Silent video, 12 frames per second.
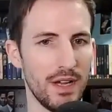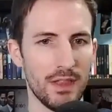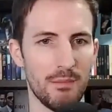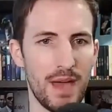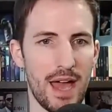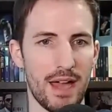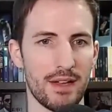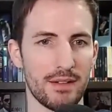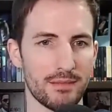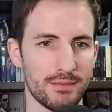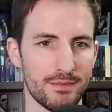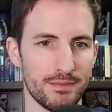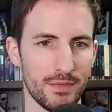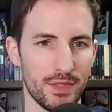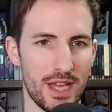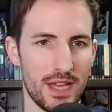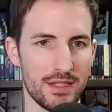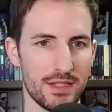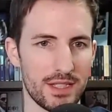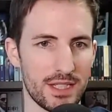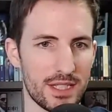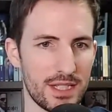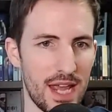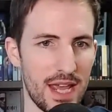and the back with that
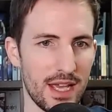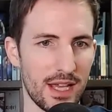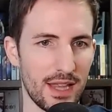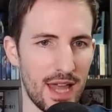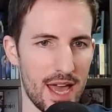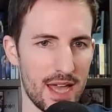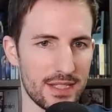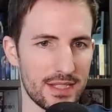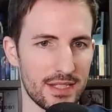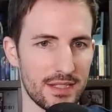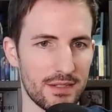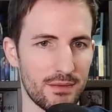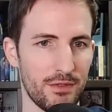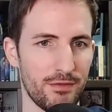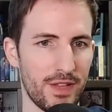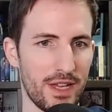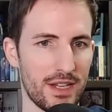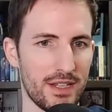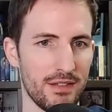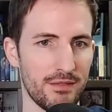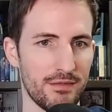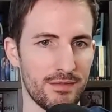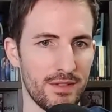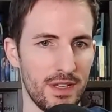stained glass
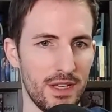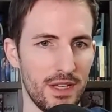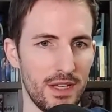reflective.